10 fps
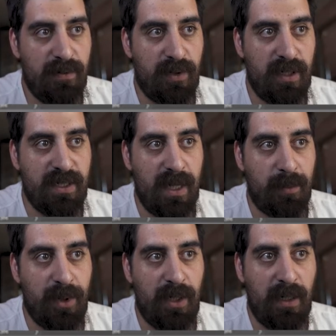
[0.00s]
For
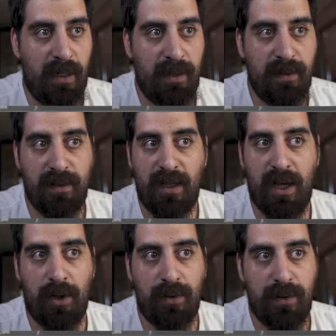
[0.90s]
example,
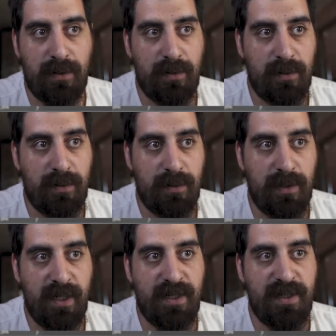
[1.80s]
our
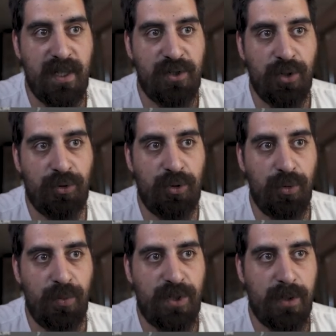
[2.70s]
extension
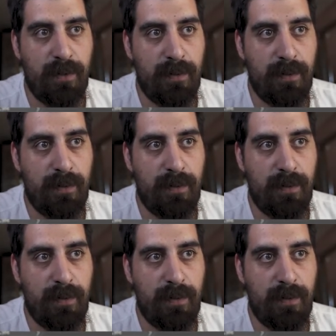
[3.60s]
tubes.